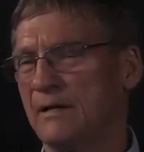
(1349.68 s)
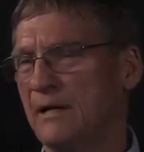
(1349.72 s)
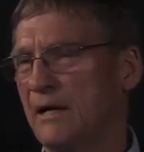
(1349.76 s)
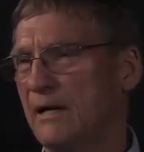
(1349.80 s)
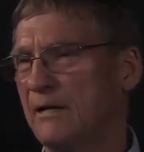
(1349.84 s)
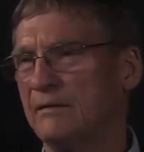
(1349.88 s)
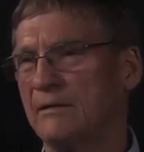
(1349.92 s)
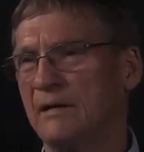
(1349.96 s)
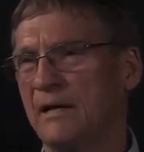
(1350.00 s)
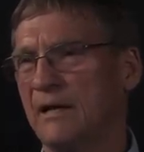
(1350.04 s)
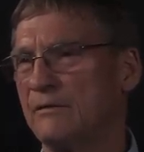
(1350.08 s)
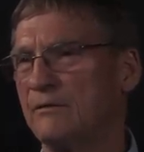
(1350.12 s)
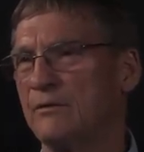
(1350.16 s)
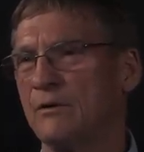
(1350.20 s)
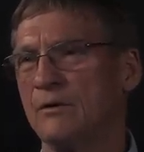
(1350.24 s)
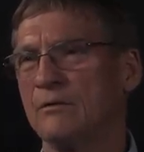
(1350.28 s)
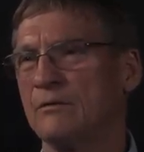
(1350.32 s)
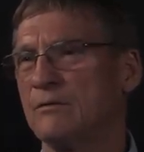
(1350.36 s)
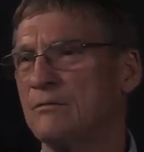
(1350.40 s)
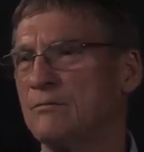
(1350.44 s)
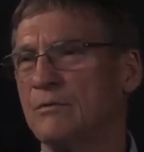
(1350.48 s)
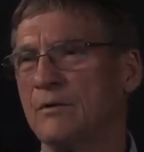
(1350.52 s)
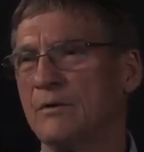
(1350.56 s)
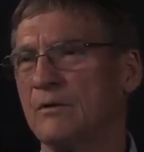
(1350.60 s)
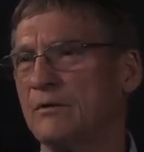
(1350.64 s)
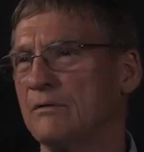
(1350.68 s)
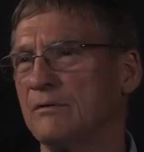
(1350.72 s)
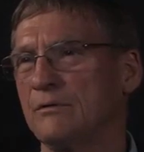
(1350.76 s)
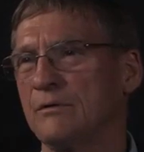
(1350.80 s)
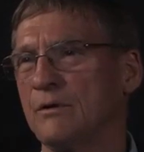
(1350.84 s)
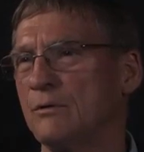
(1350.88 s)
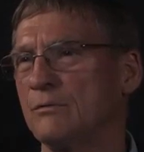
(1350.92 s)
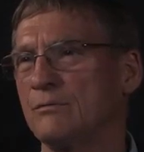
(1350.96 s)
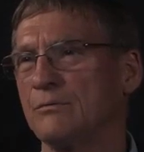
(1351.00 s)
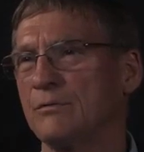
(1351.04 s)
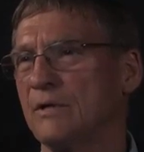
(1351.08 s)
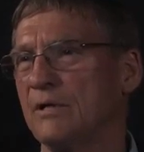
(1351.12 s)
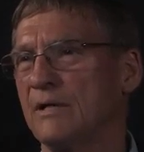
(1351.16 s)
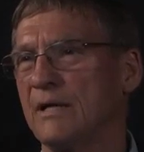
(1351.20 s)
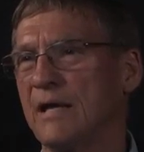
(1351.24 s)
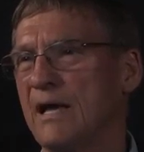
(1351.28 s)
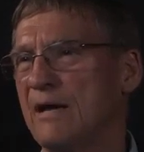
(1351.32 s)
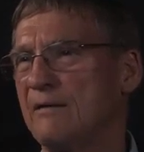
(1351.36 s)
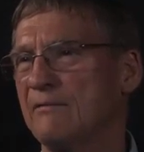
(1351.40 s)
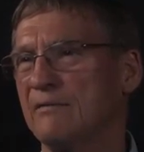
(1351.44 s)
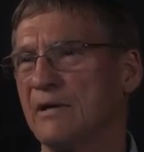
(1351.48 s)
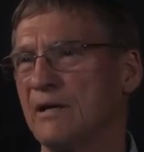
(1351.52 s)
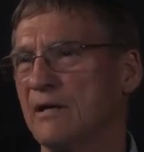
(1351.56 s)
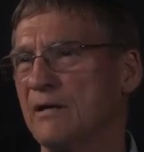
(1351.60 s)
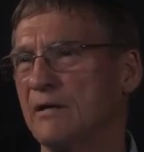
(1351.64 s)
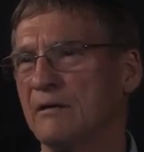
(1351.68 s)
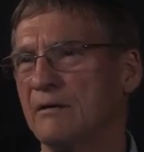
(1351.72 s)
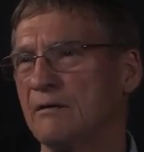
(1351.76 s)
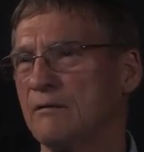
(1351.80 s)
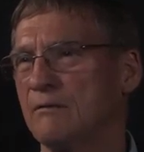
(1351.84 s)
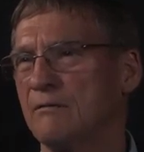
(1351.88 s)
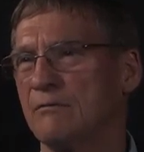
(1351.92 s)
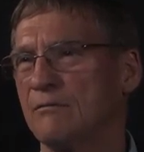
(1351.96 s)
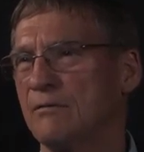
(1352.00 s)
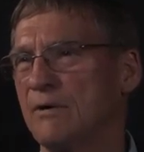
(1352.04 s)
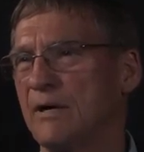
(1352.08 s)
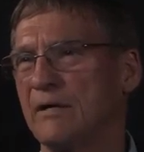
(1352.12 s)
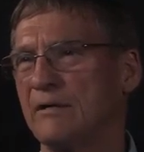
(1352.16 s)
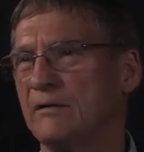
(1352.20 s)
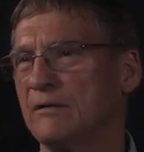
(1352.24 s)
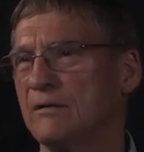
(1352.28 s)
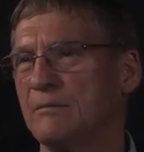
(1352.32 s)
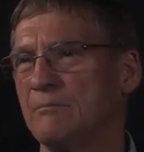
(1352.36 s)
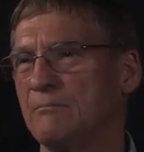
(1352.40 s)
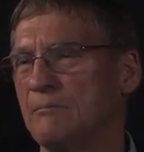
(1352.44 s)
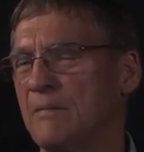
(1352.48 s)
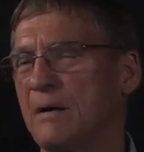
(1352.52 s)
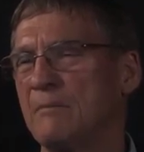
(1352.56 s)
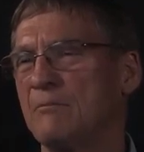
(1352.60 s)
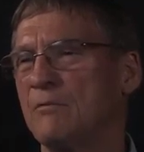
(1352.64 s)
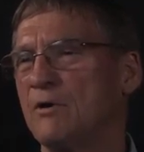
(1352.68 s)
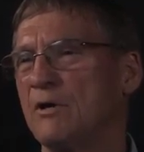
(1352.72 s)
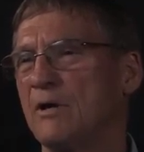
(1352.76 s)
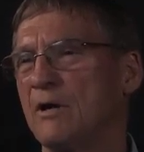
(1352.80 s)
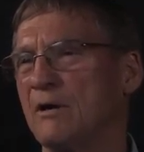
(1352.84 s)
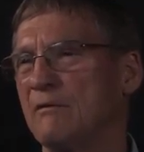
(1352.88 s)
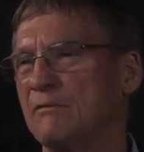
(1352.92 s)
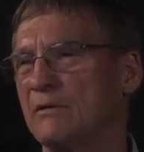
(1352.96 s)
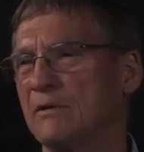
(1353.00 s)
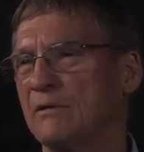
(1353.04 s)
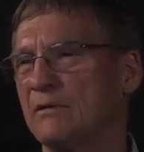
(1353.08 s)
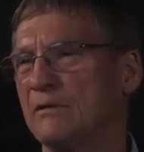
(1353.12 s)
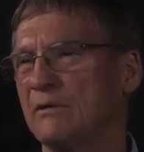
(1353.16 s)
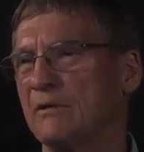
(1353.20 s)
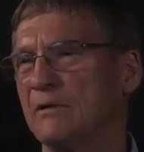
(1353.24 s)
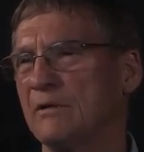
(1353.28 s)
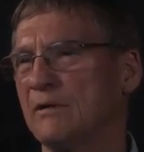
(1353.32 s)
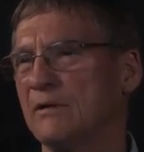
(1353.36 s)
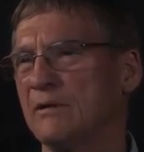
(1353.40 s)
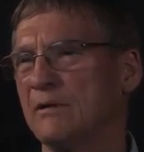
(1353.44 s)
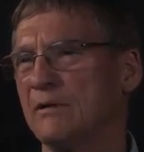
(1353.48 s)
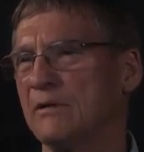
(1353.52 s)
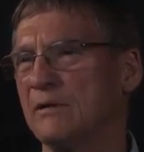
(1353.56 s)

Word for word: I, I don't re don't really have any great memory of it, uh,